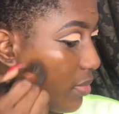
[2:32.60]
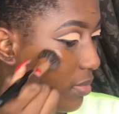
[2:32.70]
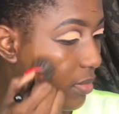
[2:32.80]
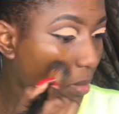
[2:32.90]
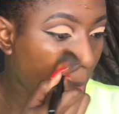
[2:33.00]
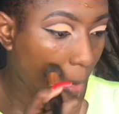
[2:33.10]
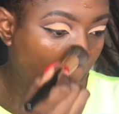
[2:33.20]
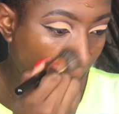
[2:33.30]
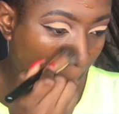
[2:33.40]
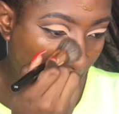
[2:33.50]
into
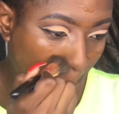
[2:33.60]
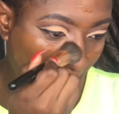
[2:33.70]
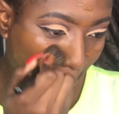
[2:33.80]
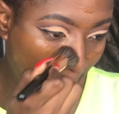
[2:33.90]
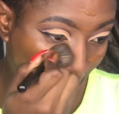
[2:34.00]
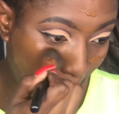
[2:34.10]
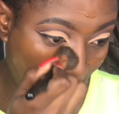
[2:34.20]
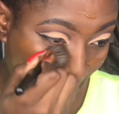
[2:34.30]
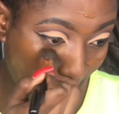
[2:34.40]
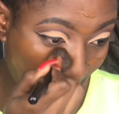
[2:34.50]
my skin,
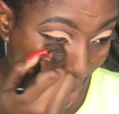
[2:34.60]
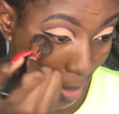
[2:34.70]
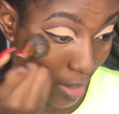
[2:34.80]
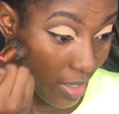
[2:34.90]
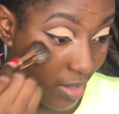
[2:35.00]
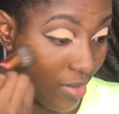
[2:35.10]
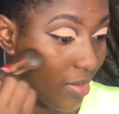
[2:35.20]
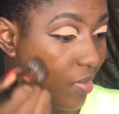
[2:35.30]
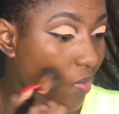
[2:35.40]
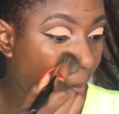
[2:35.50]
and we'll
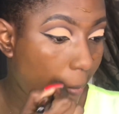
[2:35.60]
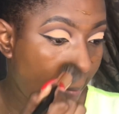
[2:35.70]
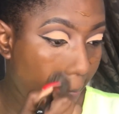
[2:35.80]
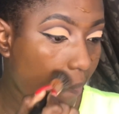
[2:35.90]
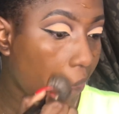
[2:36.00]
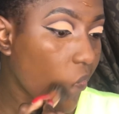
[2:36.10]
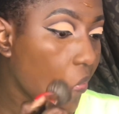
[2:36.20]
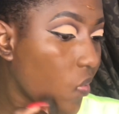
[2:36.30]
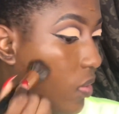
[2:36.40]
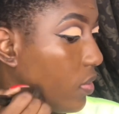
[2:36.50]
jump ahead
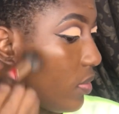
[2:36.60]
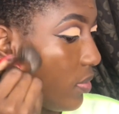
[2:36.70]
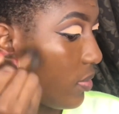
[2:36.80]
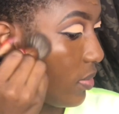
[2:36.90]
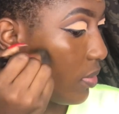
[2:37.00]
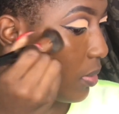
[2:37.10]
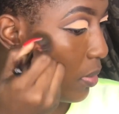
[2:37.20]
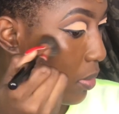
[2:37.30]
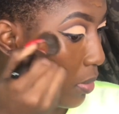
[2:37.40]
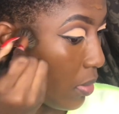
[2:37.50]

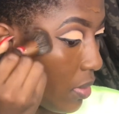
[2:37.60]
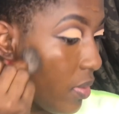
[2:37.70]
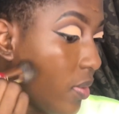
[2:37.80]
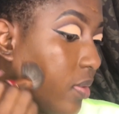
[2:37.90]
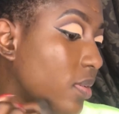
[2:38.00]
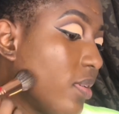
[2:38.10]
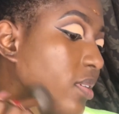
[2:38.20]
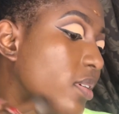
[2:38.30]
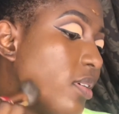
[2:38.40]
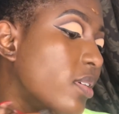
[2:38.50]
and use
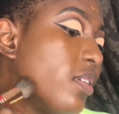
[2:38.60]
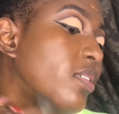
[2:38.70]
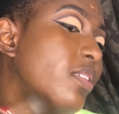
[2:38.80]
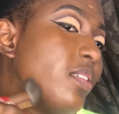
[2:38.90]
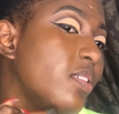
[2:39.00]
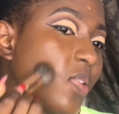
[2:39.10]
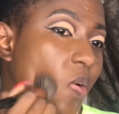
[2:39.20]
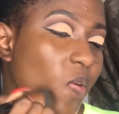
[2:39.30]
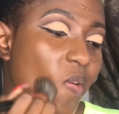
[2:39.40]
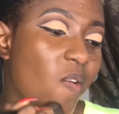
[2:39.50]

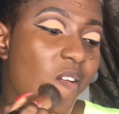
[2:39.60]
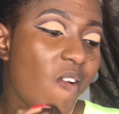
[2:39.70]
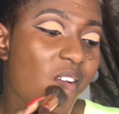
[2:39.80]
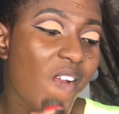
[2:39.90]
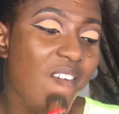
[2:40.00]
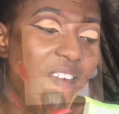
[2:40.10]
the concealer.